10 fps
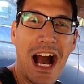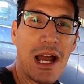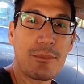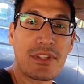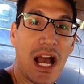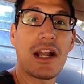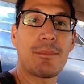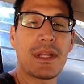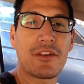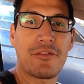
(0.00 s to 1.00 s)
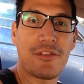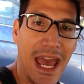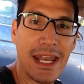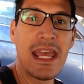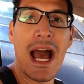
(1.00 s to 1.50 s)
I'm tired of being
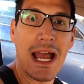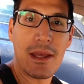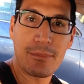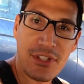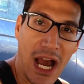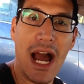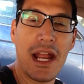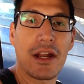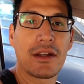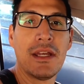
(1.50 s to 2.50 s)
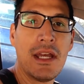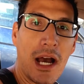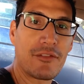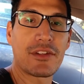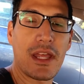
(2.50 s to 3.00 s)
fat. I am tired
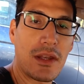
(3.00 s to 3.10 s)
of this.